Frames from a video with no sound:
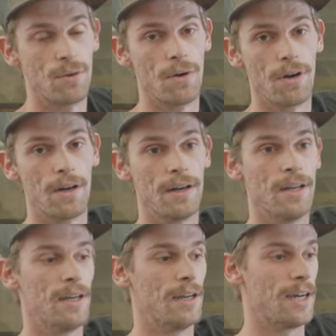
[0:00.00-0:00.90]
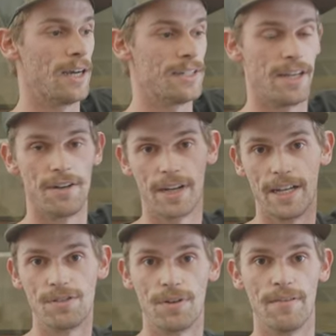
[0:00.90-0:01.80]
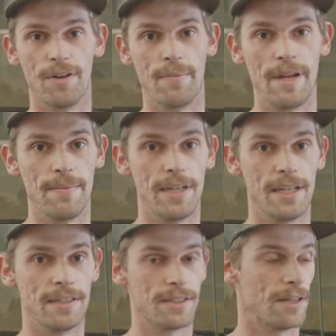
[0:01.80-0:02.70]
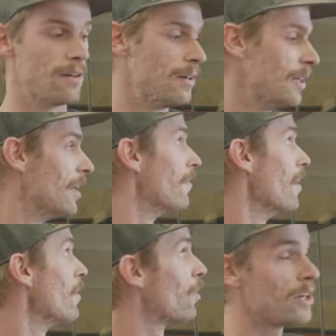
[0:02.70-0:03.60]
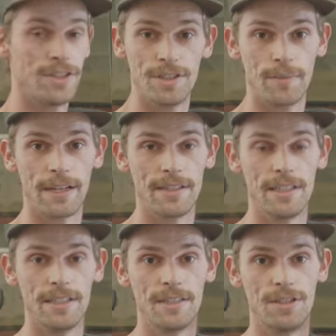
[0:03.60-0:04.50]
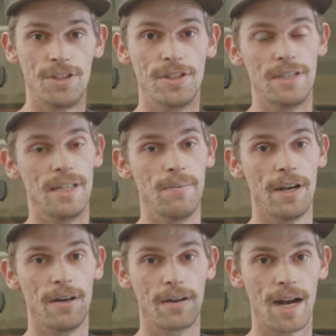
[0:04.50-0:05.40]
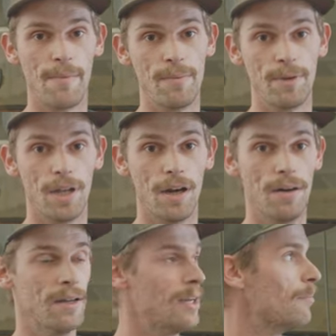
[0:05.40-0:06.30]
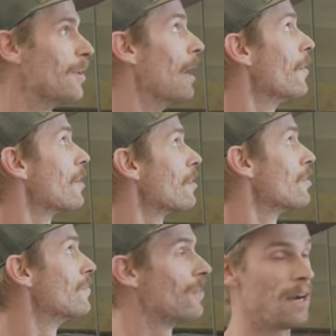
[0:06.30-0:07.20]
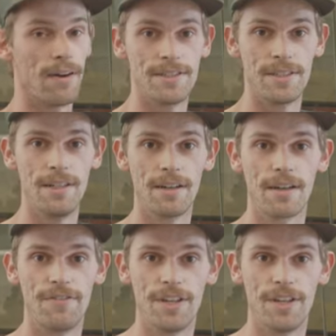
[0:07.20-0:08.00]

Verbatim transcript: or uh, tailgates, whatever it may be. So if you have any questions about these, us an email, comment below. But now we can throw some fly rods in here and go